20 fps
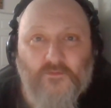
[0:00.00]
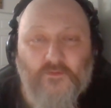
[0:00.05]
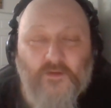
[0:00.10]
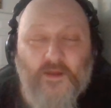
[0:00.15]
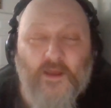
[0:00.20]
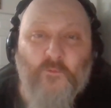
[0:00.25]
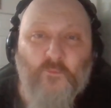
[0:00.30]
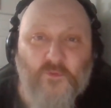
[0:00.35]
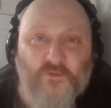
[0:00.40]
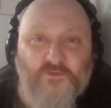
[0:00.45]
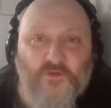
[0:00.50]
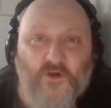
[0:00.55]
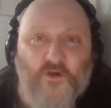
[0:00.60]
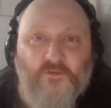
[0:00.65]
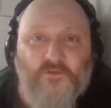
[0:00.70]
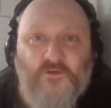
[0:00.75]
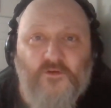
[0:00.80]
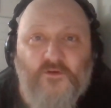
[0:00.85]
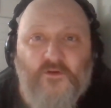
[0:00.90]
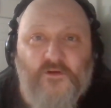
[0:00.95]
And we'll talk
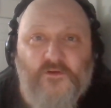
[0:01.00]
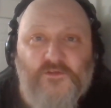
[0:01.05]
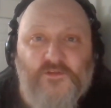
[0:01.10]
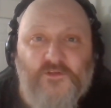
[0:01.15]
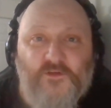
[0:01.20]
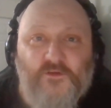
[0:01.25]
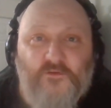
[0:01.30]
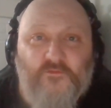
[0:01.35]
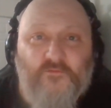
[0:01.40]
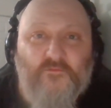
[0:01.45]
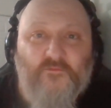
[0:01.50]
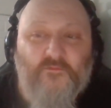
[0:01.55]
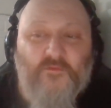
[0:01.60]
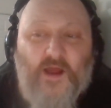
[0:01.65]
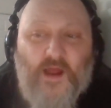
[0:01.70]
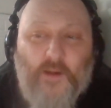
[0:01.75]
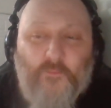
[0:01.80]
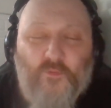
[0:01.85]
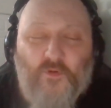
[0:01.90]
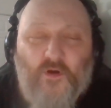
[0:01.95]
to you here soon.
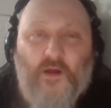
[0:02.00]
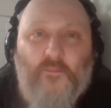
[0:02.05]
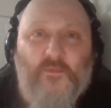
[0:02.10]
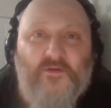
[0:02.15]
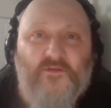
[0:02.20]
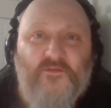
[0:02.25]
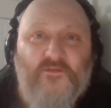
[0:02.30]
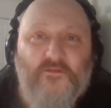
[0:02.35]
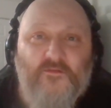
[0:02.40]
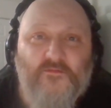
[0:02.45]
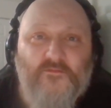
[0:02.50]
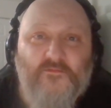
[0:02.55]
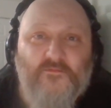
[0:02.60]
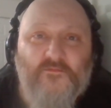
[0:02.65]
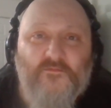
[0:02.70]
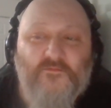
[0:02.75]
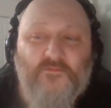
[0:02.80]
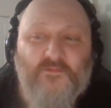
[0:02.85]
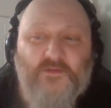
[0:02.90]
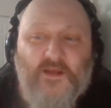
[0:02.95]
I promise.
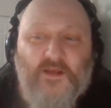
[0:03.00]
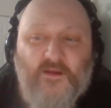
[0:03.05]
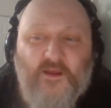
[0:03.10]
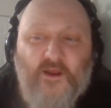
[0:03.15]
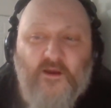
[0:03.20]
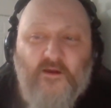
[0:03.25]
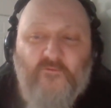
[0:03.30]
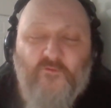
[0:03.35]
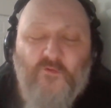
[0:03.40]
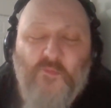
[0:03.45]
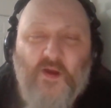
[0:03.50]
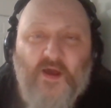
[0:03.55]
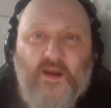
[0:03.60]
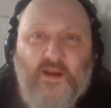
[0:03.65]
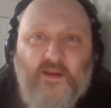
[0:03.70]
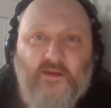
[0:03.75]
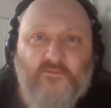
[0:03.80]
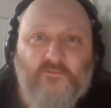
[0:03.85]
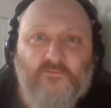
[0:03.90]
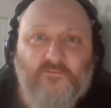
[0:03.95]
Take care,
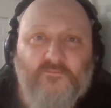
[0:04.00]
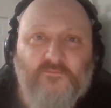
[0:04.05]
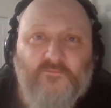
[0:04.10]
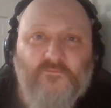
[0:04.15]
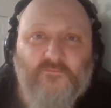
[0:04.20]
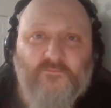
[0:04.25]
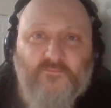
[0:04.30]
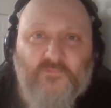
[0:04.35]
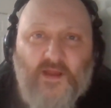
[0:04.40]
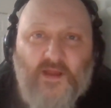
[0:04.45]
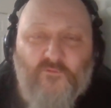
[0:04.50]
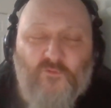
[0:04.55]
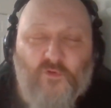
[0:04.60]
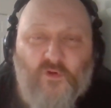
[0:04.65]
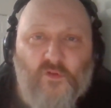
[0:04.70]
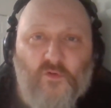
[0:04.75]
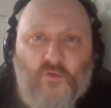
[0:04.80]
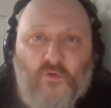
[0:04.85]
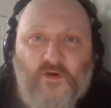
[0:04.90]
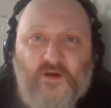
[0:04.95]
everybody. Have a
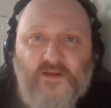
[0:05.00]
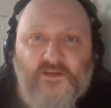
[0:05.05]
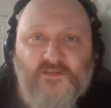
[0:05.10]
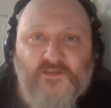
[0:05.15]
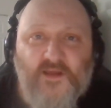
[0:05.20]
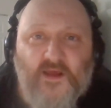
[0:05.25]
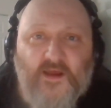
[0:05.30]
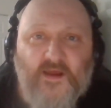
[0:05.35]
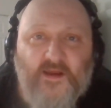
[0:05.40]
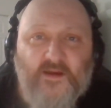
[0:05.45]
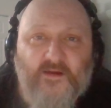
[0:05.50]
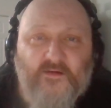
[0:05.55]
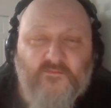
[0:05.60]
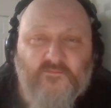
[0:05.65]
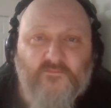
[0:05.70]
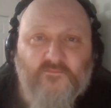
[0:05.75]
glorious day.